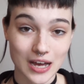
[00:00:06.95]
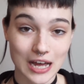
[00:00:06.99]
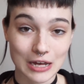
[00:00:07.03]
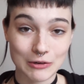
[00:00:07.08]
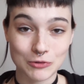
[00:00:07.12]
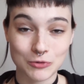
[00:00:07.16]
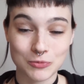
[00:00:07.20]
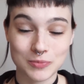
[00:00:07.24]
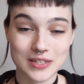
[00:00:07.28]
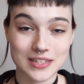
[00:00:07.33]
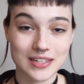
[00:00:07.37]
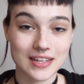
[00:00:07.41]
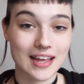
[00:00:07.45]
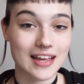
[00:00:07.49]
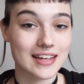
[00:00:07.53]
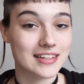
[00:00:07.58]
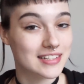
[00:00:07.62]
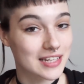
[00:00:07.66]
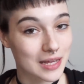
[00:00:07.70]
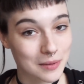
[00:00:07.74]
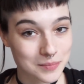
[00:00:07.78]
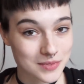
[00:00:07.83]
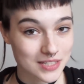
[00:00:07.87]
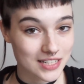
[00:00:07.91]
I will be
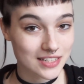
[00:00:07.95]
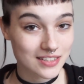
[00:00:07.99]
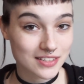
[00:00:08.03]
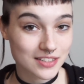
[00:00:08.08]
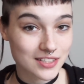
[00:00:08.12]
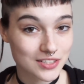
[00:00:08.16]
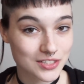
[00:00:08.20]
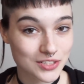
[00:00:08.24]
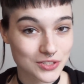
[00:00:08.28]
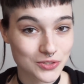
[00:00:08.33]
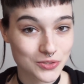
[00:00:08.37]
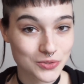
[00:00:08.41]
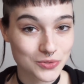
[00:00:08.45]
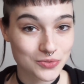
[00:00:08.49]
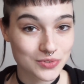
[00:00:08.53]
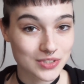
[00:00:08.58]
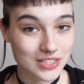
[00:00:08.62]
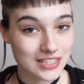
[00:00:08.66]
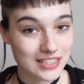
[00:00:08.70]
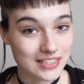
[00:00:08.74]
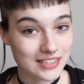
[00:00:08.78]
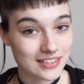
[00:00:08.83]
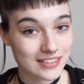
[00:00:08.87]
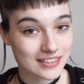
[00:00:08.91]
attempting to do
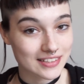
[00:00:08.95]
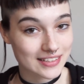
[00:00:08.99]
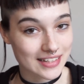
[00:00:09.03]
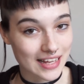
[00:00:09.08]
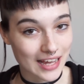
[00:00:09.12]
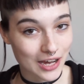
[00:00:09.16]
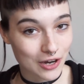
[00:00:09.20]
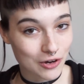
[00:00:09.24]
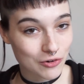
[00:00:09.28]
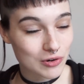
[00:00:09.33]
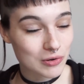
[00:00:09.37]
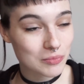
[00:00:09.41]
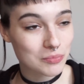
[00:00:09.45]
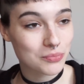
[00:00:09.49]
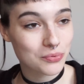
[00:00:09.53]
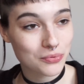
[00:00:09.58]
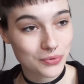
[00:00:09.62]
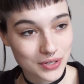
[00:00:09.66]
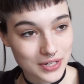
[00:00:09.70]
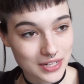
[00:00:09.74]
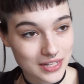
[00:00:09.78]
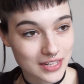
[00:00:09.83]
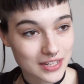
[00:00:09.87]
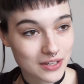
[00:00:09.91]
the now
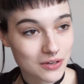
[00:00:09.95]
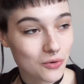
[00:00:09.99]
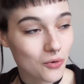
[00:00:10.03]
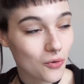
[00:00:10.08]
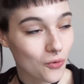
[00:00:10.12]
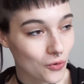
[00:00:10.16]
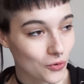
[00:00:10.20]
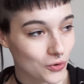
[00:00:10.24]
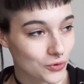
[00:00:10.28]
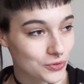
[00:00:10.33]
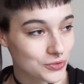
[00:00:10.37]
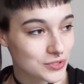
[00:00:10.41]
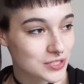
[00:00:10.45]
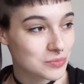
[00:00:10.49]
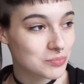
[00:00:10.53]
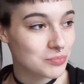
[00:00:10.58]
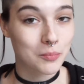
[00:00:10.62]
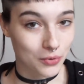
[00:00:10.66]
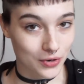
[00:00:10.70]
pretty old,